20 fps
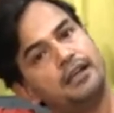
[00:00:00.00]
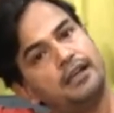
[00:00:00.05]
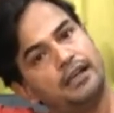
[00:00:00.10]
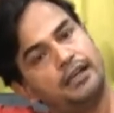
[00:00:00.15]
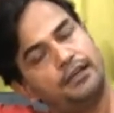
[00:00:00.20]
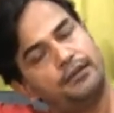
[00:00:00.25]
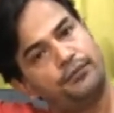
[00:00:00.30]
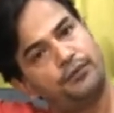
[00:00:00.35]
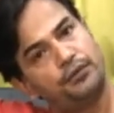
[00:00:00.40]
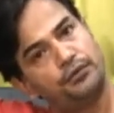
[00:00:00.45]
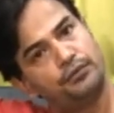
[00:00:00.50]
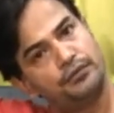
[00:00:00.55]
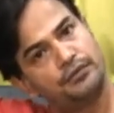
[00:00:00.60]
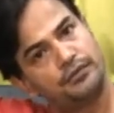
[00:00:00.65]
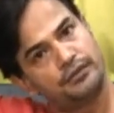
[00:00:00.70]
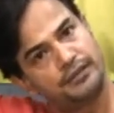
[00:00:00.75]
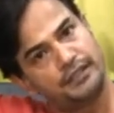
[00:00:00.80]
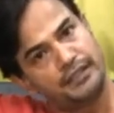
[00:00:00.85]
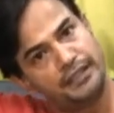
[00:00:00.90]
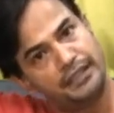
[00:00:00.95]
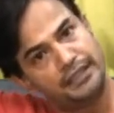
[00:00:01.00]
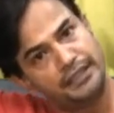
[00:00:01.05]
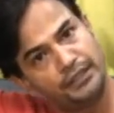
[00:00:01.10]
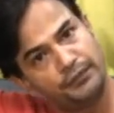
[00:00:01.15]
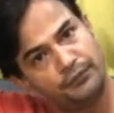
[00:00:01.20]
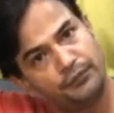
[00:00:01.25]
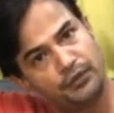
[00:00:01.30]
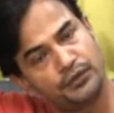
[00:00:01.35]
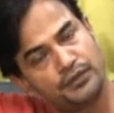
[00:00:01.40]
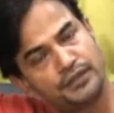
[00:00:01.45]
if you
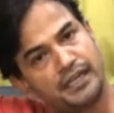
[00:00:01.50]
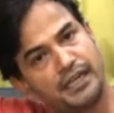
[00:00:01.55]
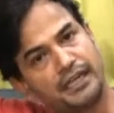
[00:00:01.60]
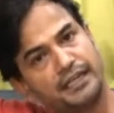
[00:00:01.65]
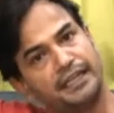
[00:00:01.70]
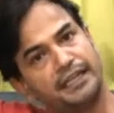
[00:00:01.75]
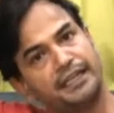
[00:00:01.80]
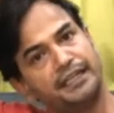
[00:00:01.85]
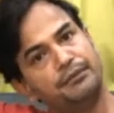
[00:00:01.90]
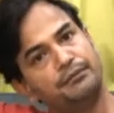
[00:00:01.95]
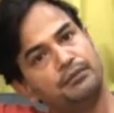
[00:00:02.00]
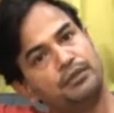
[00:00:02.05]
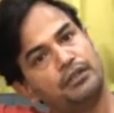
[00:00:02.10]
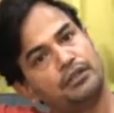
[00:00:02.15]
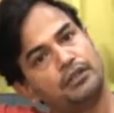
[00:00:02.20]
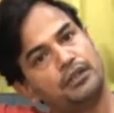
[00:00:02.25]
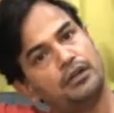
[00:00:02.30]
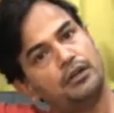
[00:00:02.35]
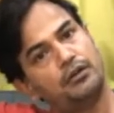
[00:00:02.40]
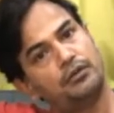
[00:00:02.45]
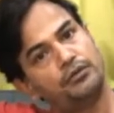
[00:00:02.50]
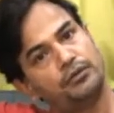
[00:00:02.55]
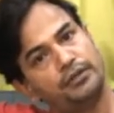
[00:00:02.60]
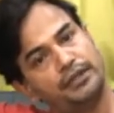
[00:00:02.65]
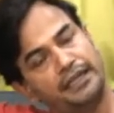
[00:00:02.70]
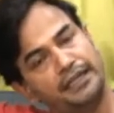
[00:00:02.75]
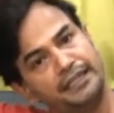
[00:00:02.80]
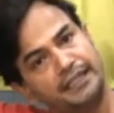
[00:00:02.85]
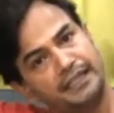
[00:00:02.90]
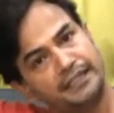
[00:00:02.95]
start any workout
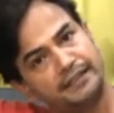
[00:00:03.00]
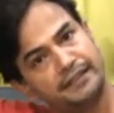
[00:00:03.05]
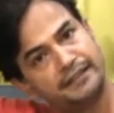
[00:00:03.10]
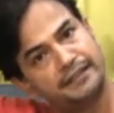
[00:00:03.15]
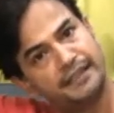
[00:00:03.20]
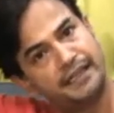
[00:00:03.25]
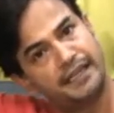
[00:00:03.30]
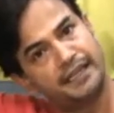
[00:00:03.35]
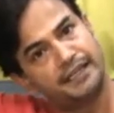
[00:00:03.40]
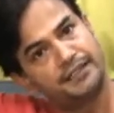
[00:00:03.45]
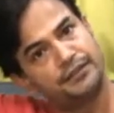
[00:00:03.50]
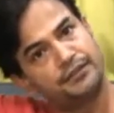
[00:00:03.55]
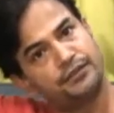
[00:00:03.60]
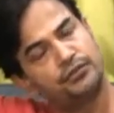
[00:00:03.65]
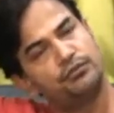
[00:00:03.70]
or any exercise,